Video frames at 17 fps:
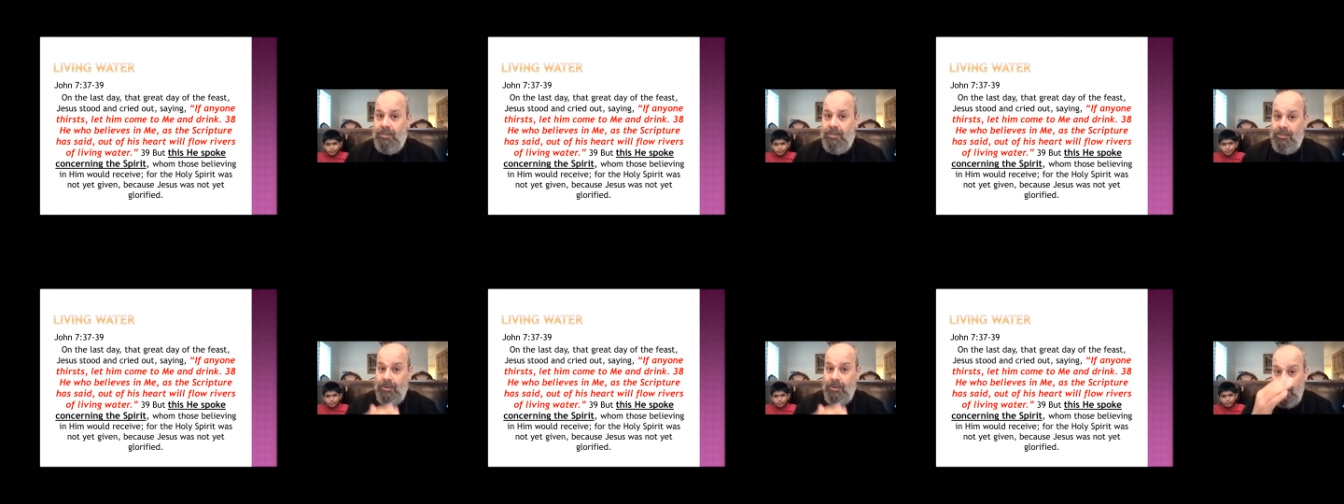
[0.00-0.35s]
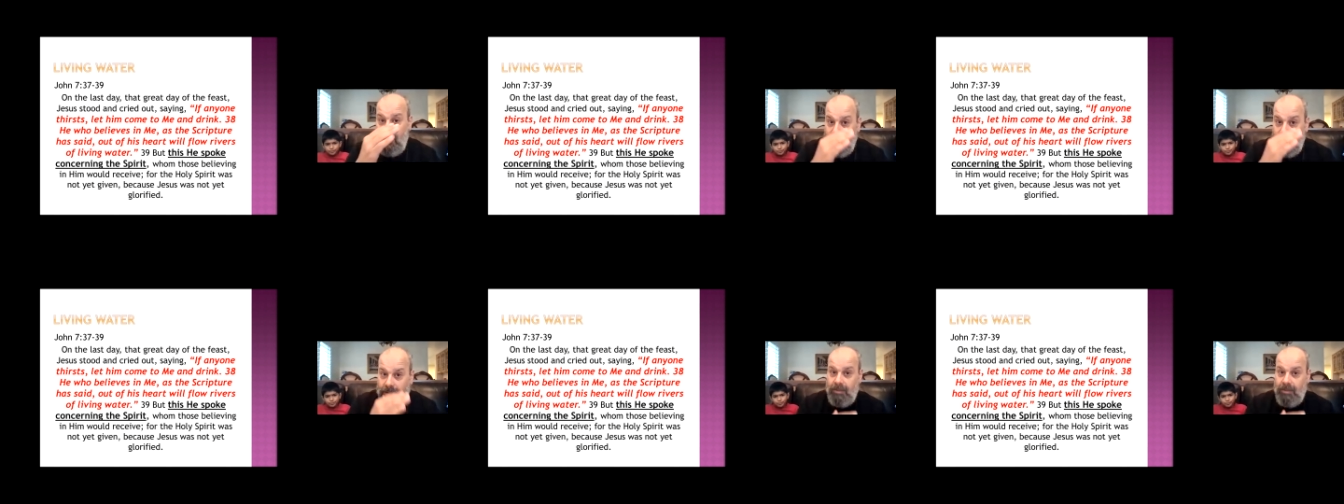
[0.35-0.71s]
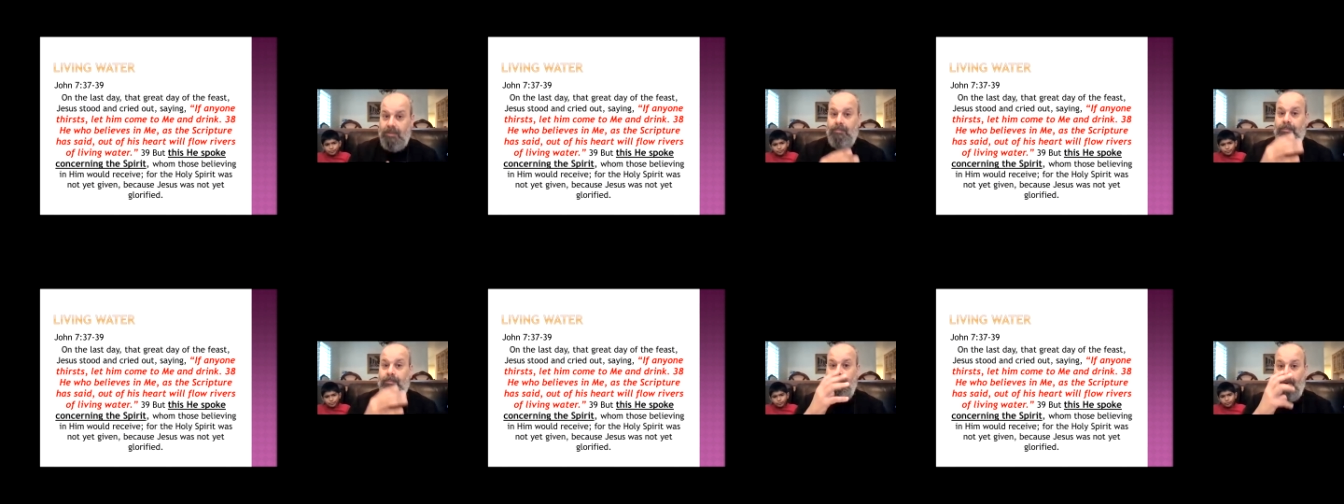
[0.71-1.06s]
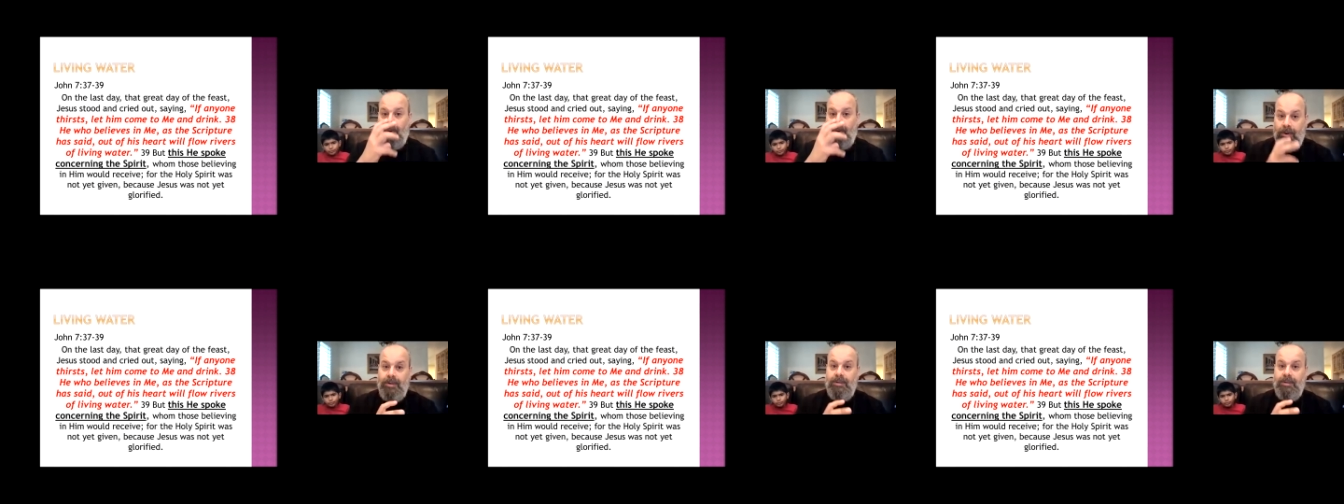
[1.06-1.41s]
third
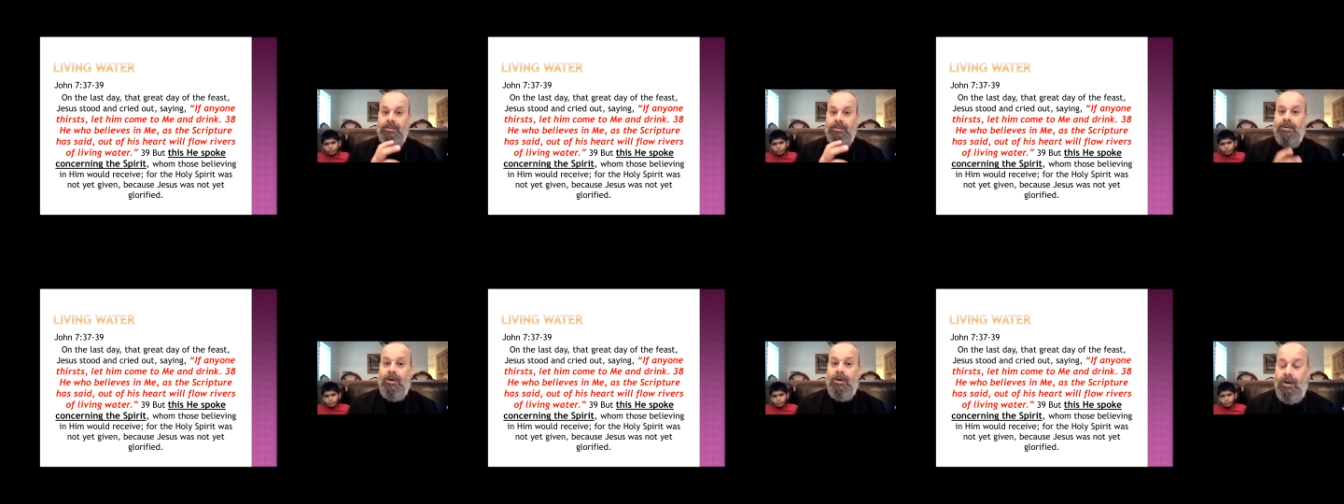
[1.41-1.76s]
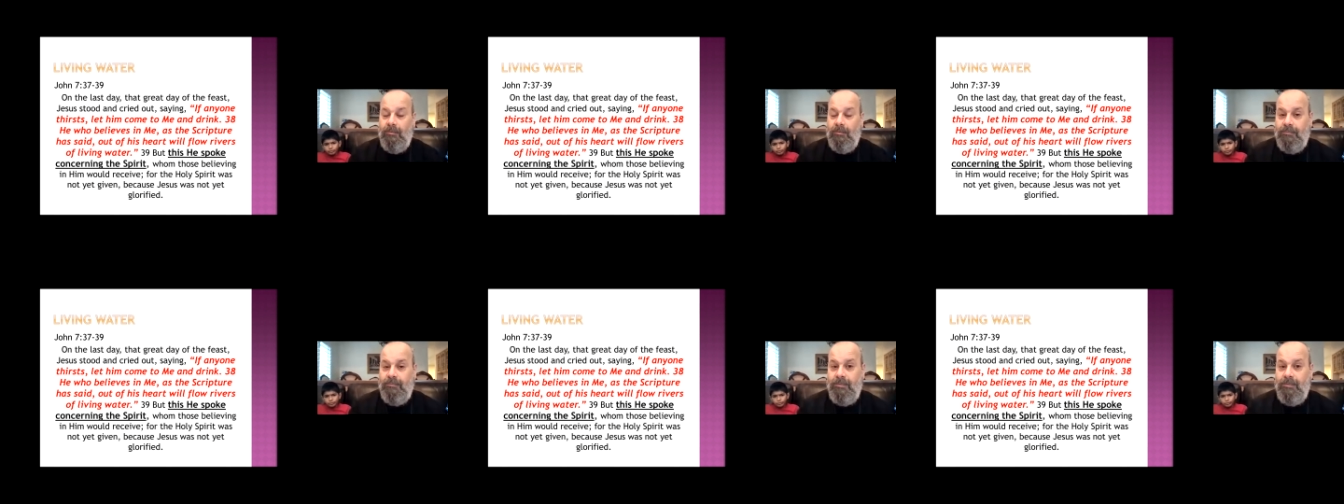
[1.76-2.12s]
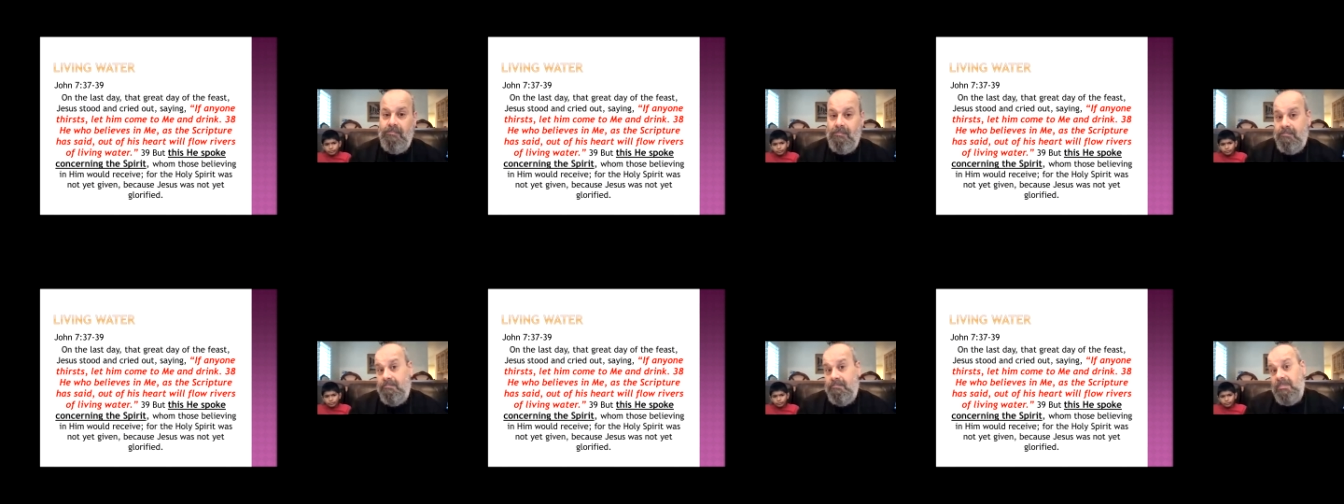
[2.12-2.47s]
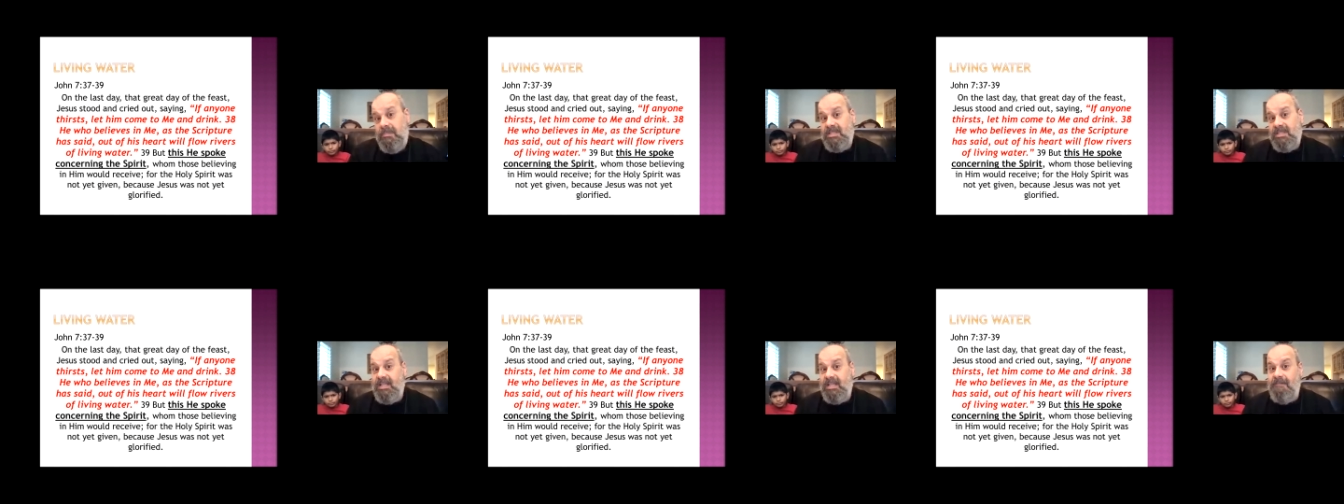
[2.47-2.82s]
part of
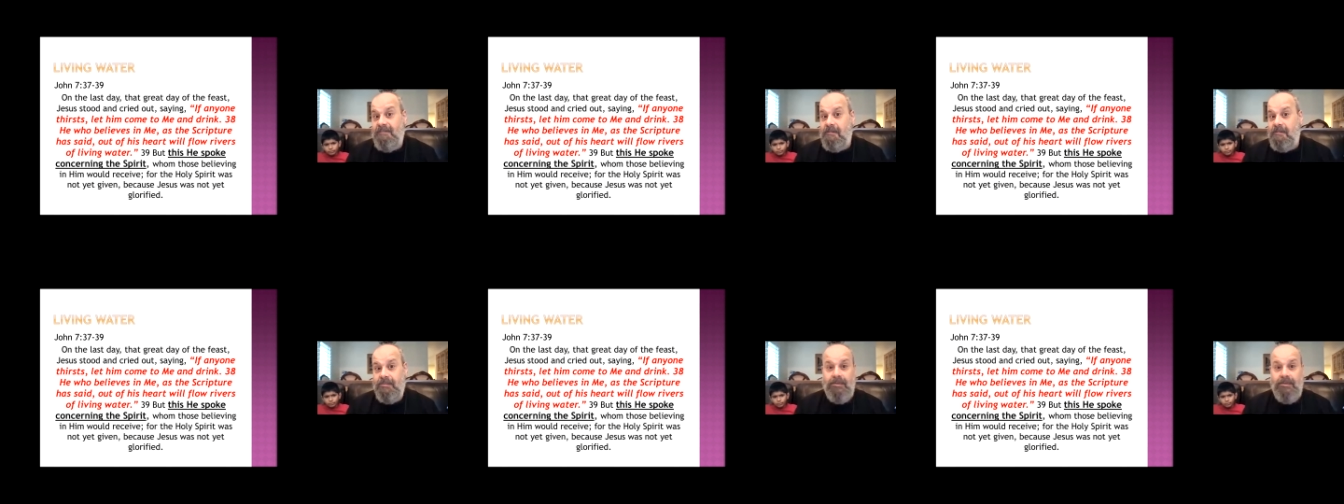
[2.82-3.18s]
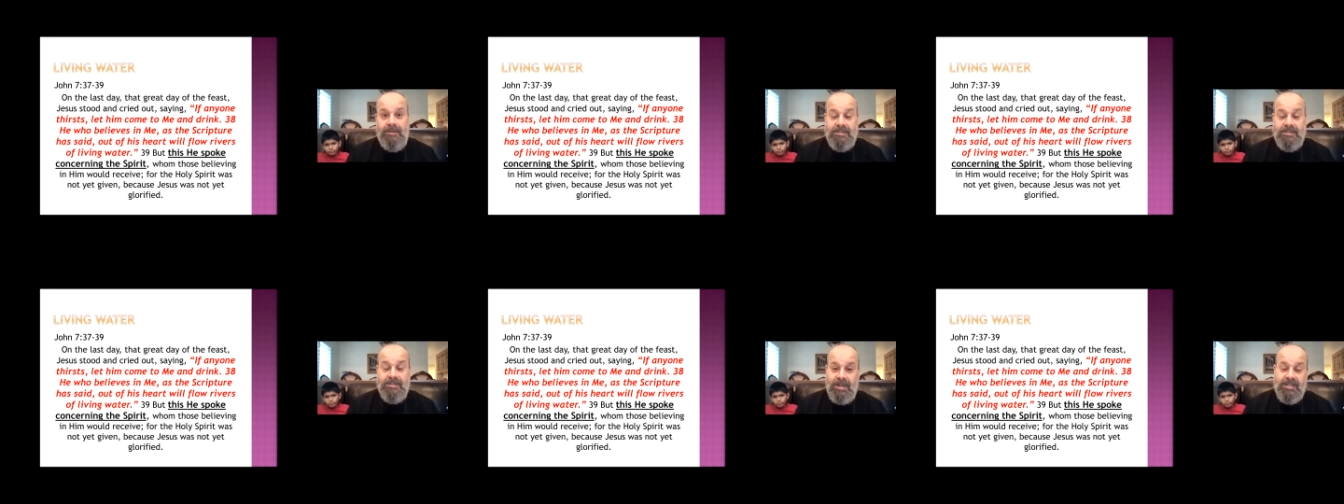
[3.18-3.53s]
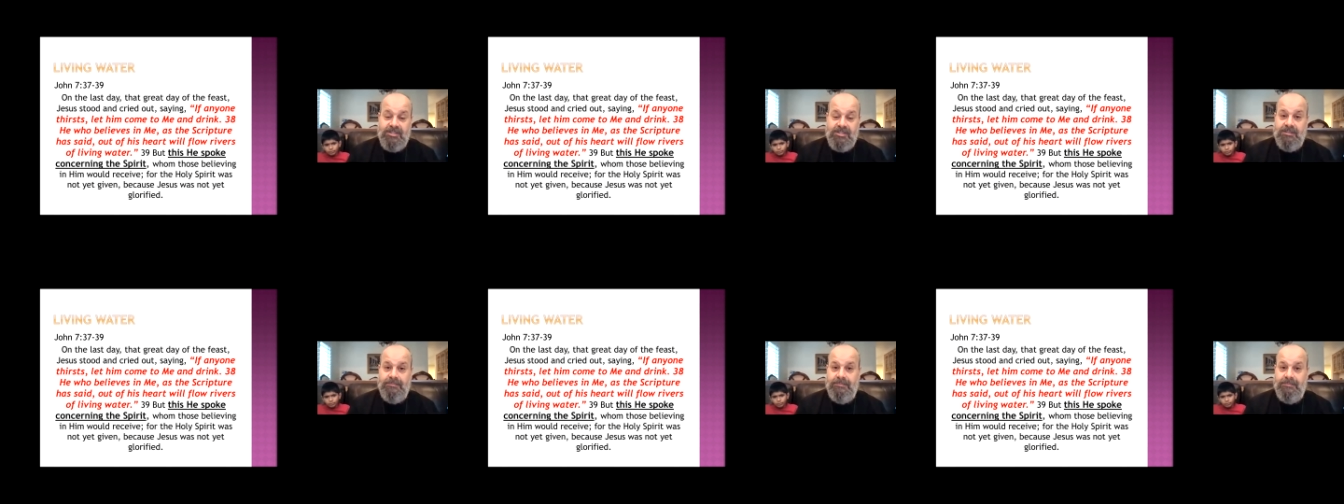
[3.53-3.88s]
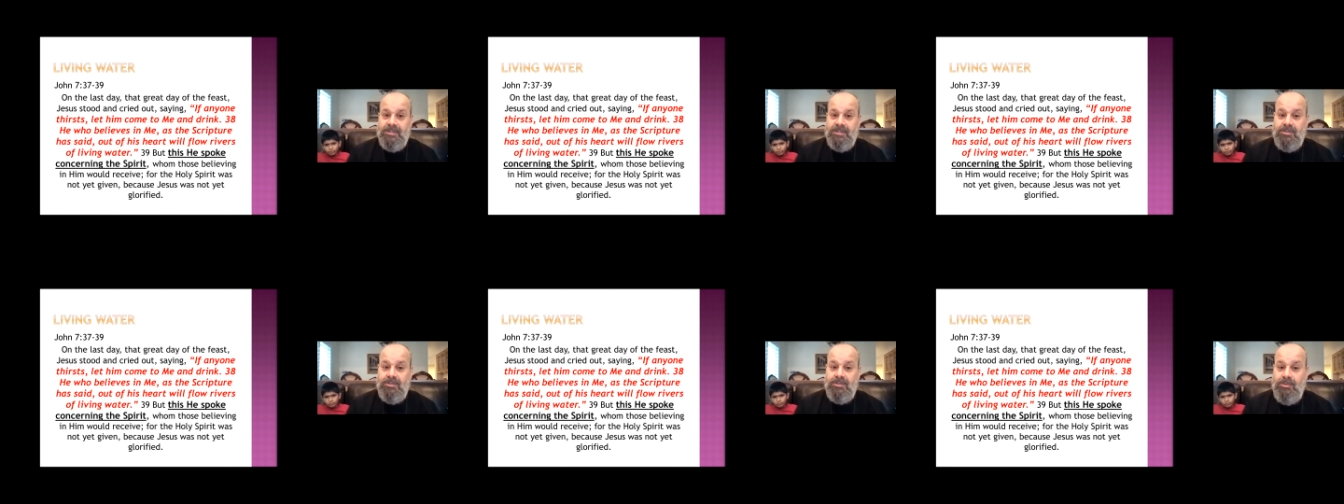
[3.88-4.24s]
this life of the resurrection,
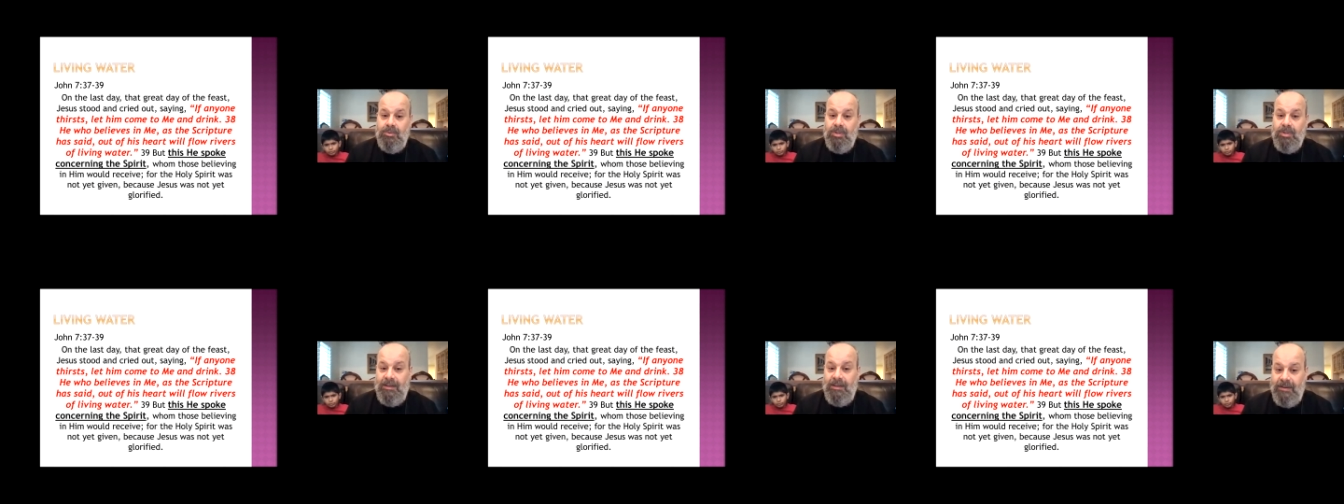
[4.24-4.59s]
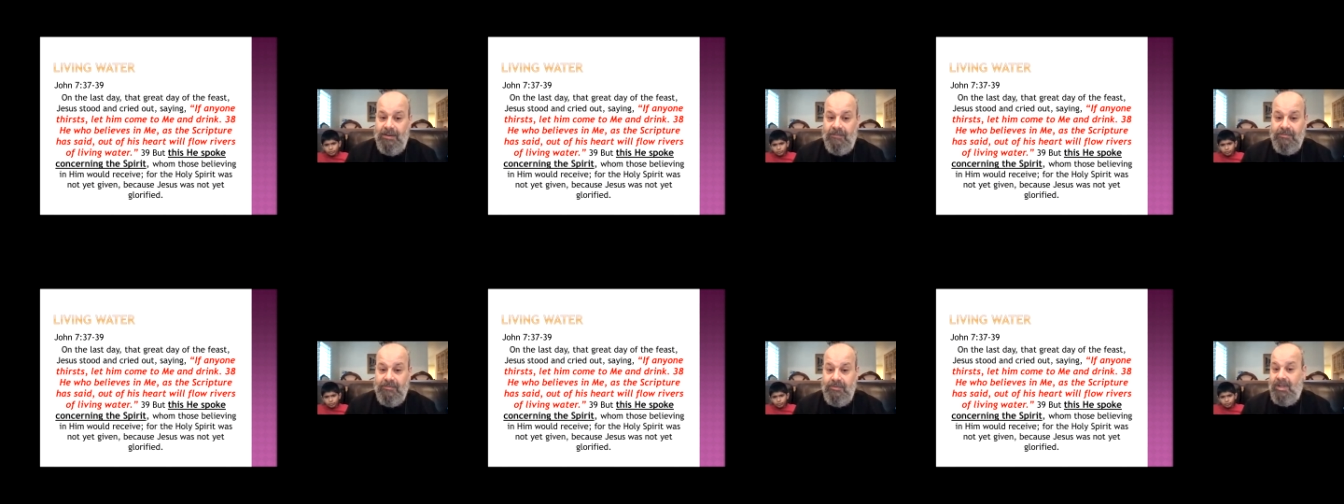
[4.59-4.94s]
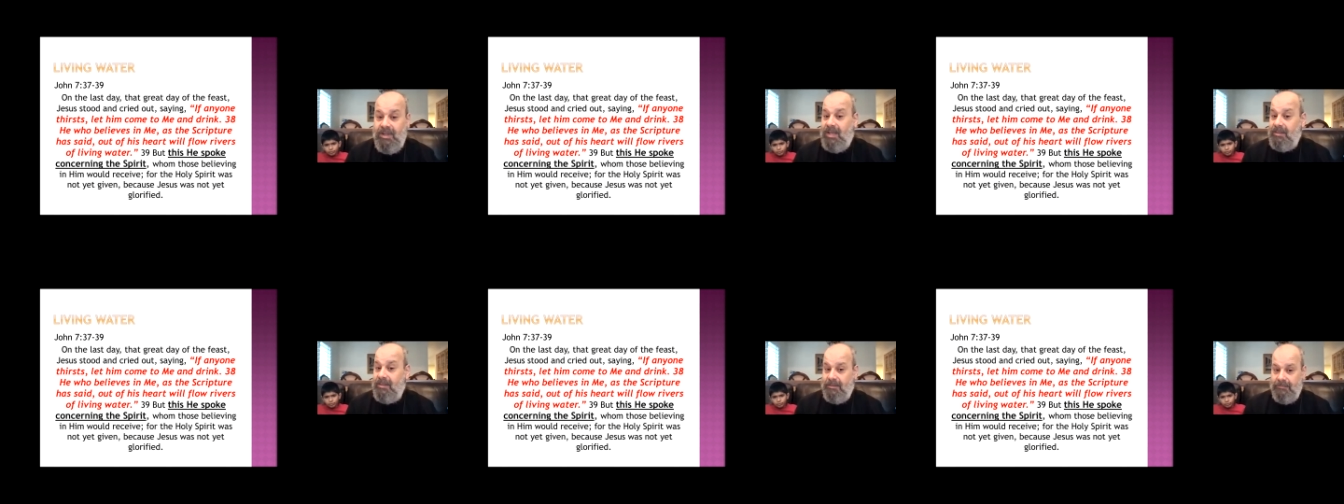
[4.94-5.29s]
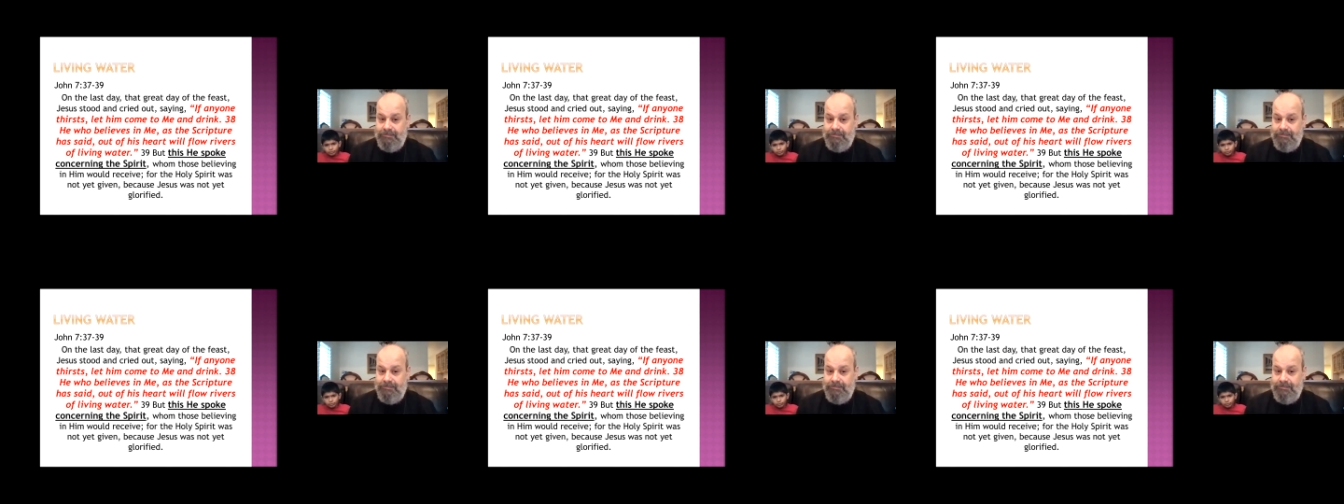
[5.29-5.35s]
this new life after death.